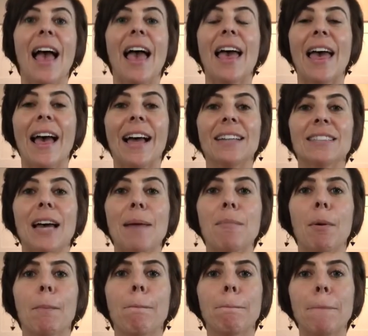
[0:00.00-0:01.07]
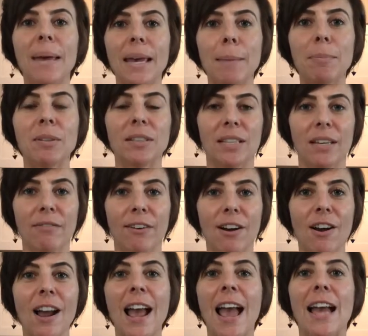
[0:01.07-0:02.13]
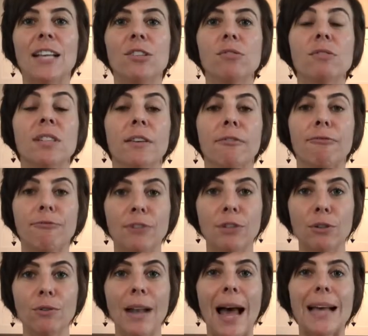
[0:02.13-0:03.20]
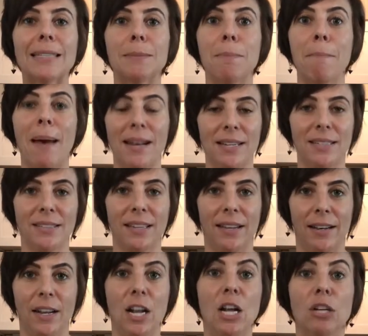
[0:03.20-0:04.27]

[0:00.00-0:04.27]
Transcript: And I'm a big believer in using food as medicine.